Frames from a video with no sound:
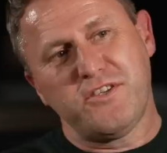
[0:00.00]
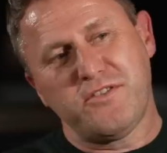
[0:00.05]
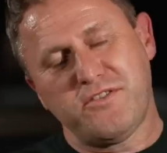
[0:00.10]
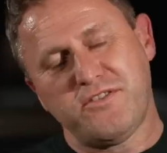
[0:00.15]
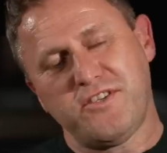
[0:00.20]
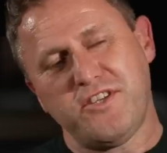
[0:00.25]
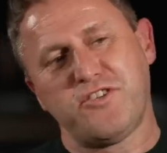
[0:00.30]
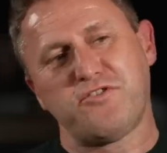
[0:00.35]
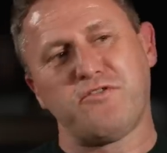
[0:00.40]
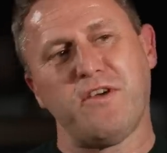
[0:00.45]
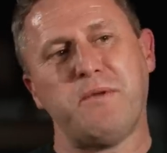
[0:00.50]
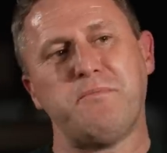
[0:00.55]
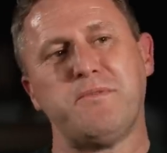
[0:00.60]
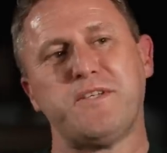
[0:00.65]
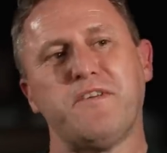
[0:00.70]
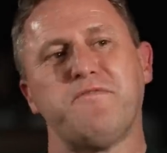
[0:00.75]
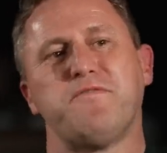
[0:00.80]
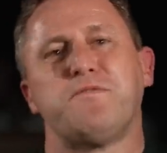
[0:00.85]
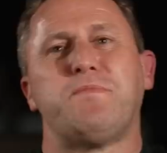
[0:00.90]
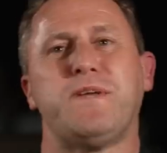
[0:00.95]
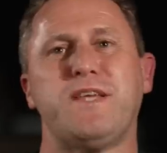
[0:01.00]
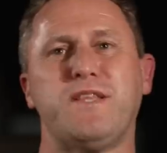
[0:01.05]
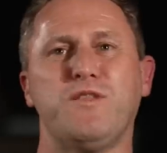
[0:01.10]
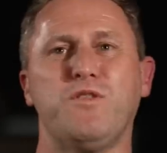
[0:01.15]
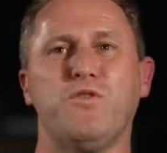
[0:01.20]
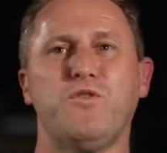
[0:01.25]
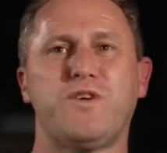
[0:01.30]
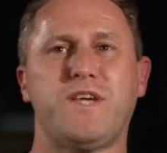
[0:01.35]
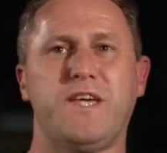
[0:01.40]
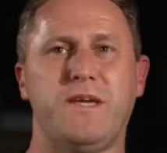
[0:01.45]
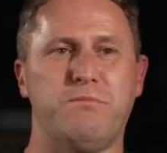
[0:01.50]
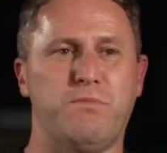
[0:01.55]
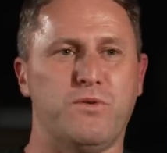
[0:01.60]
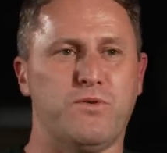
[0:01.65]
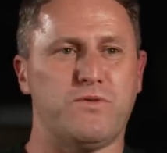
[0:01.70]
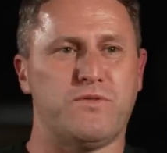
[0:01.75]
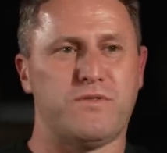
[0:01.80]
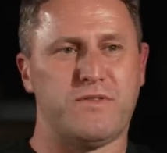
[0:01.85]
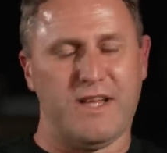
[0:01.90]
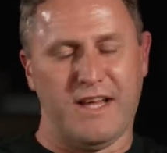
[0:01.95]
you describe yourself as being lucky,
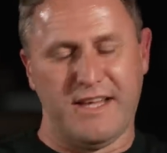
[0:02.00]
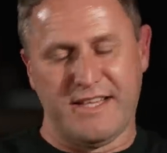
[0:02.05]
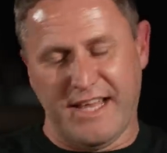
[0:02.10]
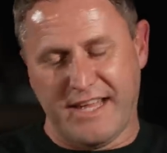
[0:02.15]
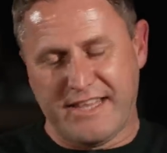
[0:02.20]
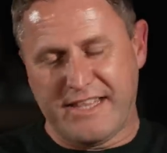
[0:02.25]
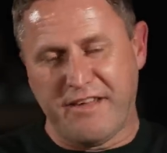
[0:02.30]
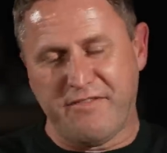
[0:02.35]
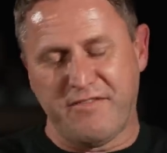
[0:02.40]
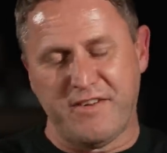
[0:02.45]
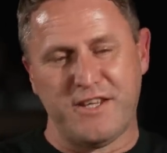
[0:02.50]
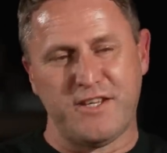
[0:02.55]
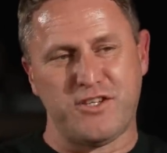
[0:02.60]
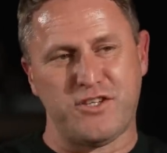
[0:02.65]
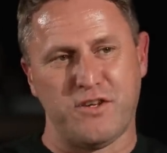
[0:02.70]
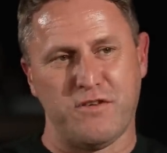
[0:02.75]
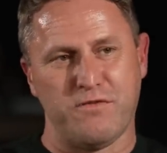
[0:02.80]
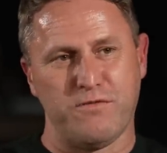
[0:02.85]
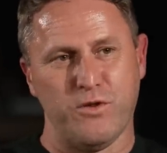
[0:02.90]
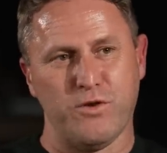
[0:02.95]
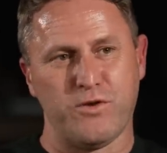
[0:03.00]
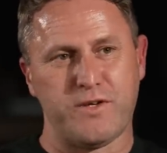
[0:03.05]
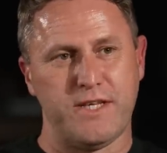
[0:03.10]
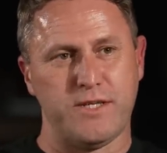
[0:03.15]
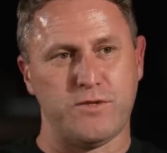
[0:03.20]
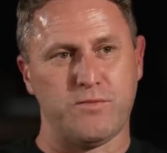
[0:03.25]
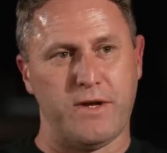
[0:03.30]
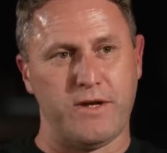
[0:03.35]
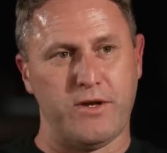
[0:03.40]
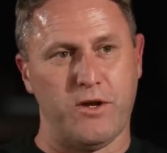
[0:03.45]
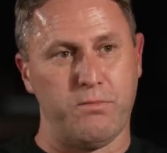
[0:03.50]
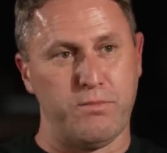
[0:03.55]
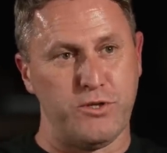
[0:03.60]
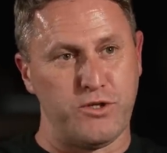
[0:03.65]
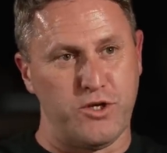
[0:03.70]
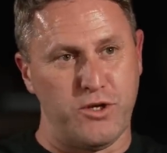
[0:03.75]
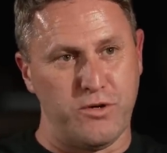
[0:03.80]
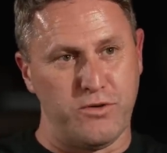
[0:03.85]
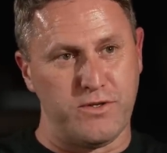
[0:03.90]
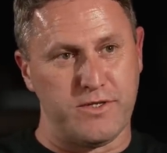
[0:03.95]
but like that definition of luck is when
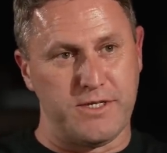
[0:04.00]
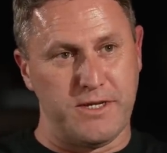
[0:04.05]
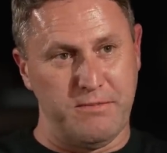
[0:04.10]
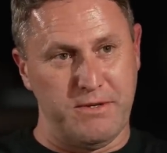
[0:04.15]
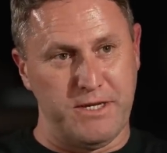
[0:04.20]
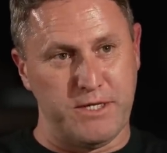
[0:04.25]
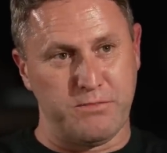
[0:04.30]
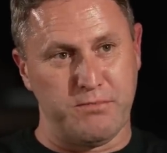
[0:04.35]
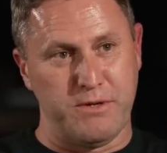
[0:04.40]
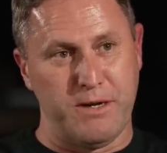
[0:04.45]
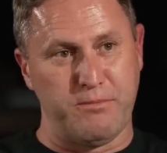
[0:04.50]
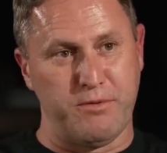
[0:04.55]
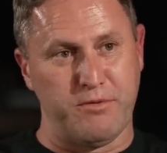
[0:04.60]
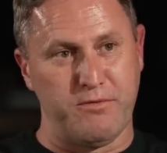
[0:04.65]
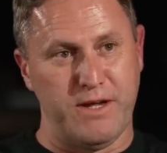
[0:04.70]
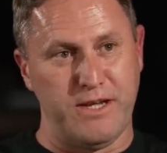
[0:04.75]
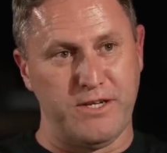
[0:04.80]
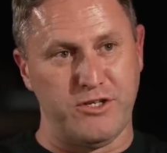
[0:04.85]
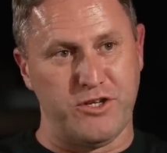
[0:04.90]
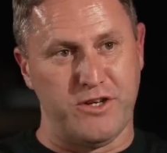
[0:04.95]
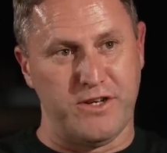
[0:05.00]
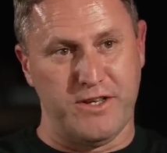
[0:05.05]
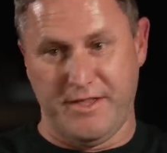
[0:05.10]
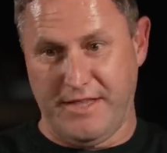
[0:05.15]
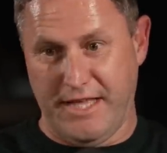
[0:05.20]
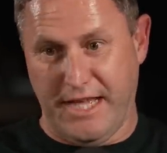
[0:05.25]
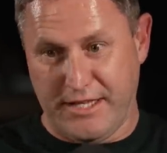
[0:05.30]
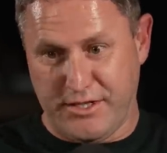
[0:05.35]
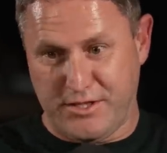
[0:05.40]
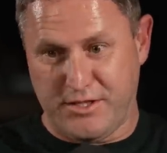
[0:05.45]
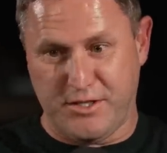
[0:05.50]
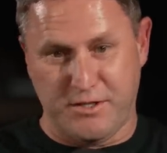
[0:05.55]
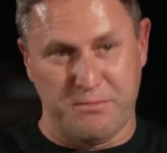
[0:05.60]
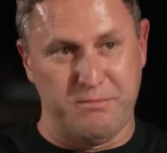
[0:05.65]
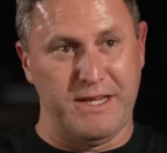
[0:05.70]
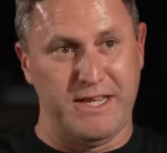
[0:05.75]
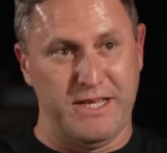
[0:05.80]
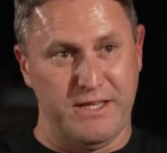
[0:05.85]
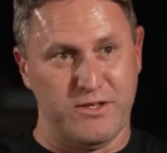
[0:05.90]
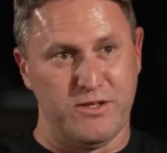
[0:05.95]
opportunity meets preparation, and that
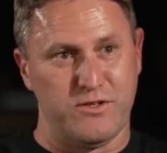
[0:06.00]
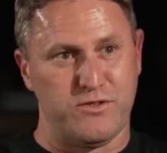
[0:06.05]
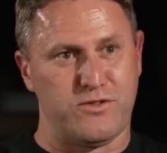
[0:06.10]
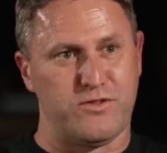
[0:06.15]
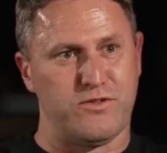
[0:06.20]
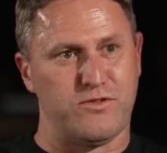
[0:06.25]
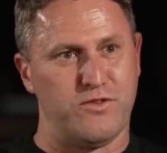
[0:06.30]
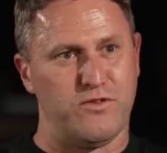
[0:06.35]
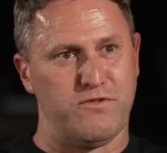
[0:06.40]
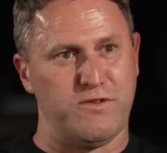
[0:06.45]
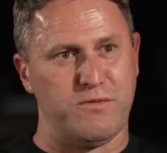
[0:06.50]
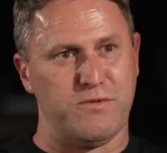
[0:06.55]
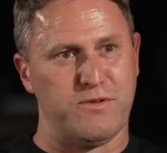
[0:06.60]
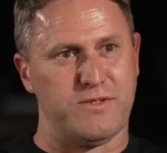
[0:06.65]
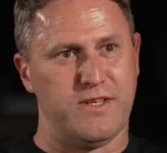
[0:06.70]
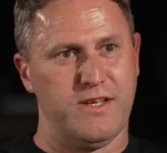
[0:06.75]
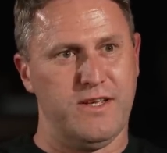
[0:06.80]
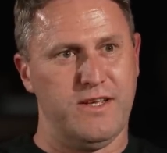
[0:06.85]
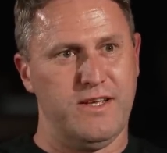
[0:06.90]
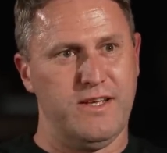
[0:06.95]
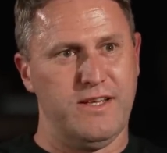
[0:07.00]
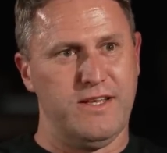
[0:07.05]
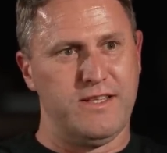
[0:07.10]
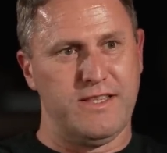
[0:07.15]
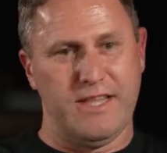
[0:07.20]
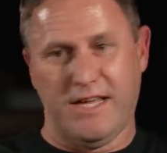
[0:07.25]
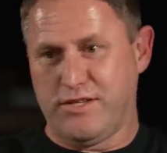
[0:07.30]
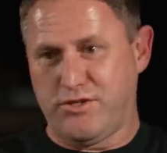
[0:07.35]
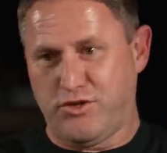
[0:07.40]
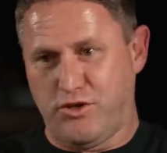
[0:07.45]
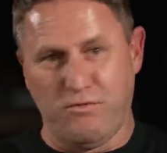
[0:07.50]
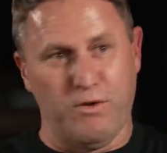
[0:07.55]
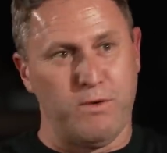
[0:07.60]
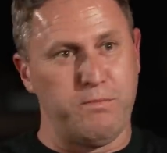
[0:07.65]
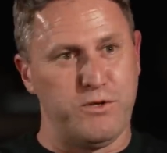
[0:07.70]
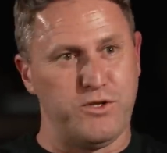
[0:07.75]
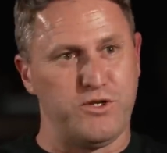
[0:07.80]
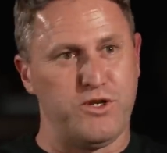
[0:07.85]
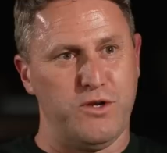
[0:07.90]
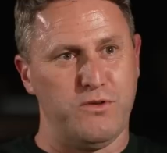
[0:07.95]
to me in the story was that's your
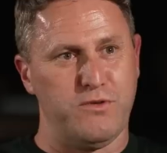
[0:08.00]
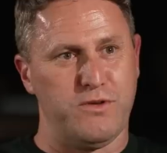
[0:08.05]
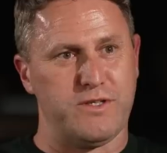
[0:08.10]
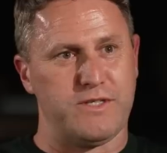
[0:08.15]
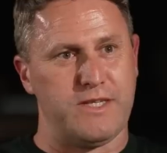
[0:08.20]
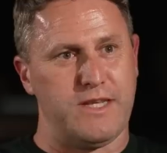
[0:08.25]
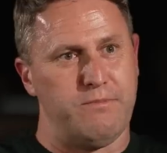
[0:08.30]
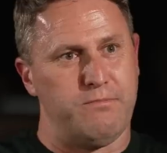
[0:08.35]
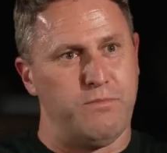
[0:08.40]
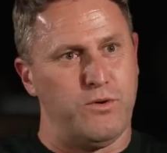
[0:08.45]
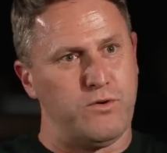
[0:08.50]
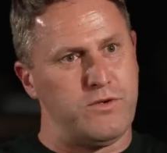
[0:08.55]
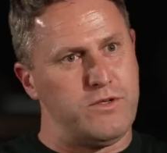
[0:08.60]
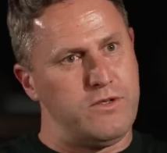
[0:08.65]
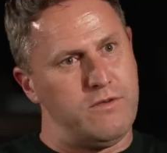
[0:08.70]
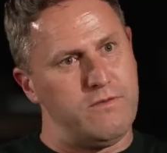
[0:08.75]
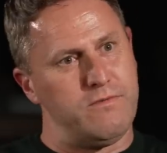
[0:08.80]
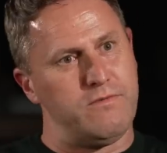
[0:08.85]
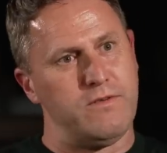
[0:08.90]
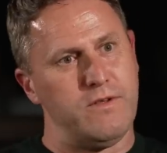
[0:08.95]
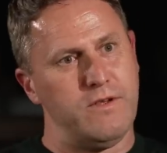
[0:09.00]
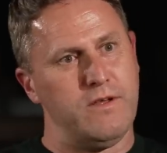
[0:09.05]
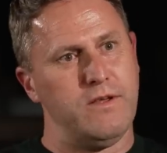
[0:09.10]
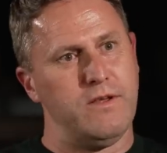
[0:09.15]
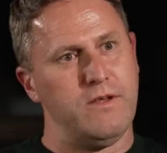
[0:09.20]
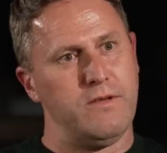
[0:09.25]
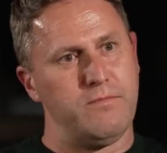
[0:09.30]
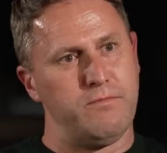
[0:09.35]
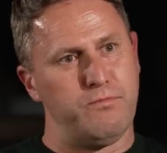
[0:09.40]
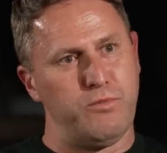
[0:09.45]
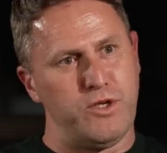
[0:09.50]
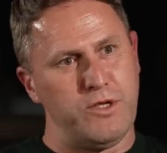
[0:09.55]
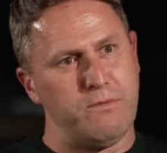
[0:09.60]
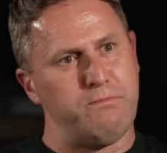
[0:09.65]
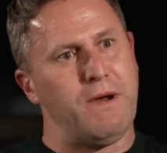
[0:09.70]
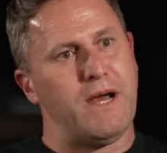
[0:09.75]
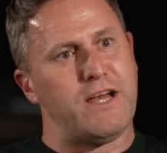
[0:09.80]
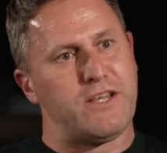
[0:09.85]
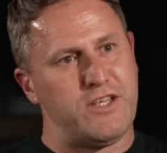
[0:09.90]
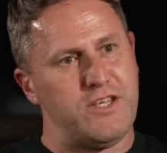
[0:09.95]
opportunity, but you but
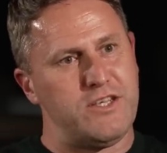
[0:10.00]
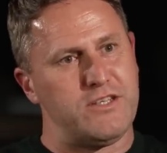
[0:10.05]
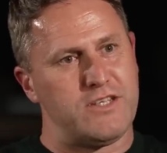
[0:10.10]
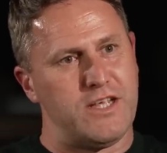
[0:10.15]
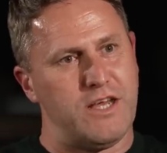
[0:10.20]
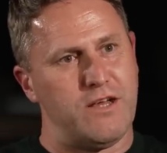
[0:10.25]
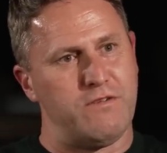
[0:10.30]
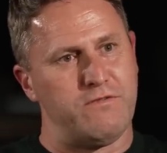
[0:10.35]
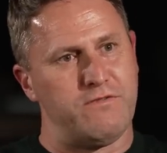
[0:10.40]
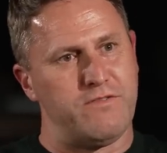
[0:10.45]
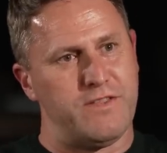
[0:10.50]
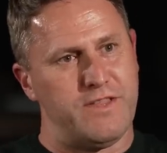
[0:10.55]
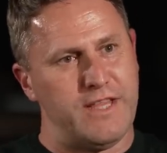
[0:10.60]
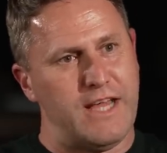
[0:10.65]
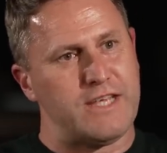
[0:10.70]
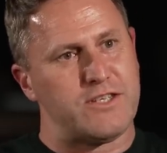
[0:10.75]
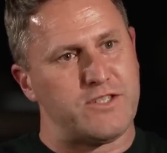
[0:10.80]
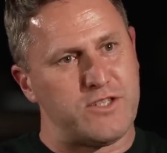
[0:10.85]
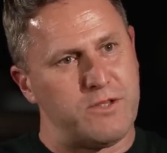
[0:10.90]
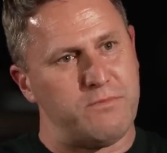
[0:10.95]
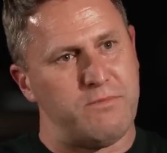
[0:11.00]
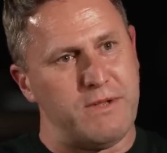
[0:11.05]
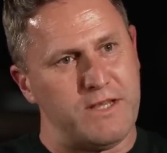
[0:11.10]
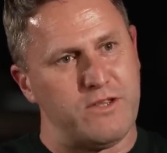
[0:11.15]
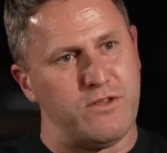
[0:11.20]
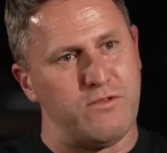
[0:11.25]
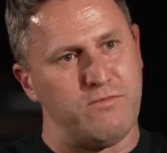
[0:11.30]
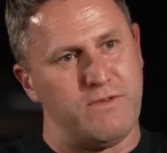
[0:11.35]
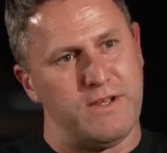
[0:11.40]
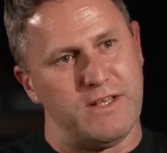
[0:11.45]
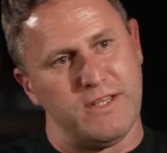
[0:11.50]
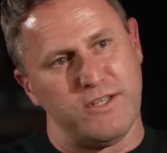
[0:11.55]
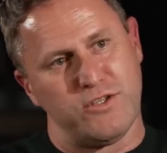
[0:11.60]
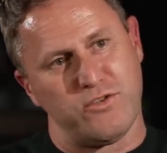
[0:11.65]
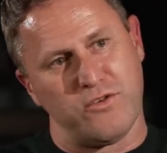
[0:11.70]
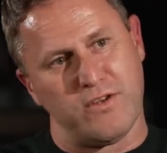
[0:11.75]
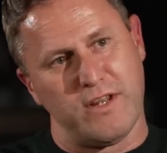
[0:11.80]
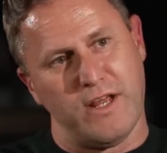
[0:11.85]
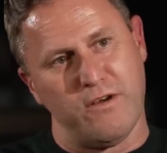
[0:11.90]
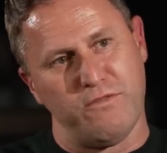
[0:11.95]
you back yourself, and that's the bit that really
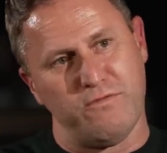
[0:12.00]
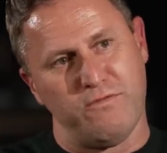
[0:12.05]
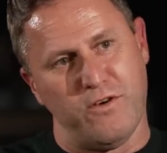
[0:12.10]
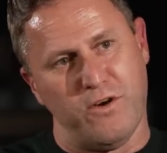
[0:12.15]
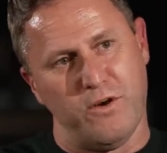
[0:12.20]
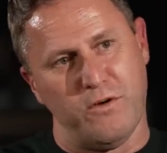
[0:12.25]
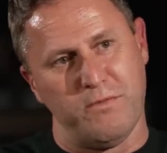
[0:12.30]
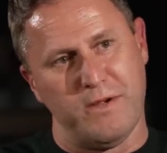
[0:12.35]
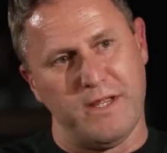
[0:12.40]
stood out for